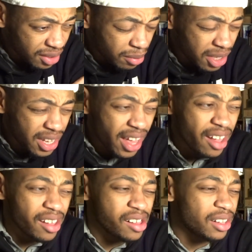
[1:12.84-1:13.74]
But
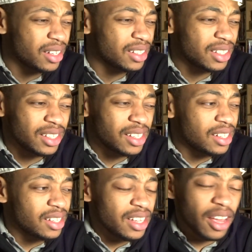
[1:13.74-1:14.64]
yeah,
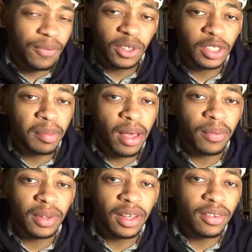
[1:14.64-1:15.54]
I feel so bad
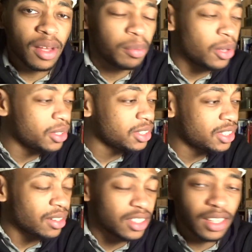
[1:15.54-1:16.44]
when I'm uploading stuff,